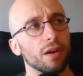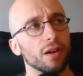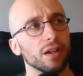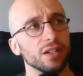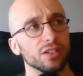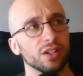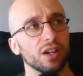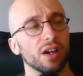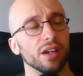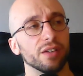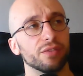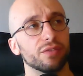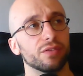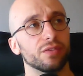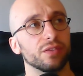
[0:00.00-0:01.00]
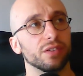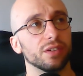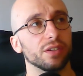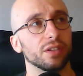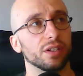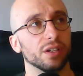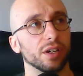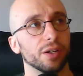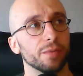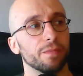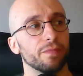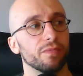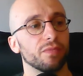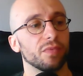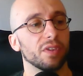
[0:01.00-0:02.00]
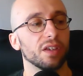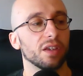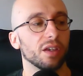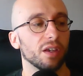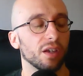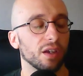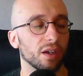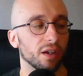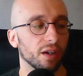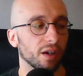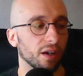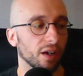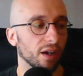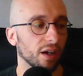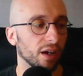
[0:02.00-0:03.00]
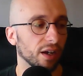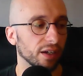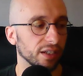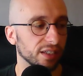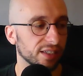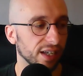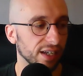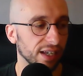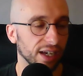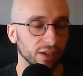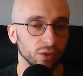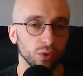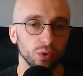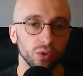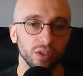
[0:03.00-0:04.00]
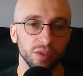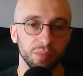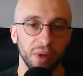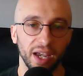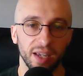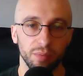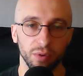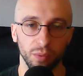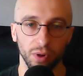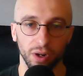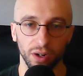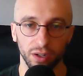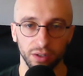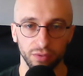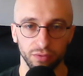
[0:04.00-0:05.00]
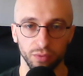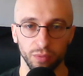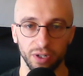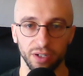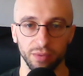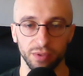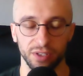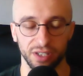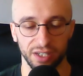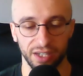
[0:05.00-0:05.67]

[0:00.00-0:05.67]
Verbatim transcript: his life, you know. And he said he had all this paperwork from when he was in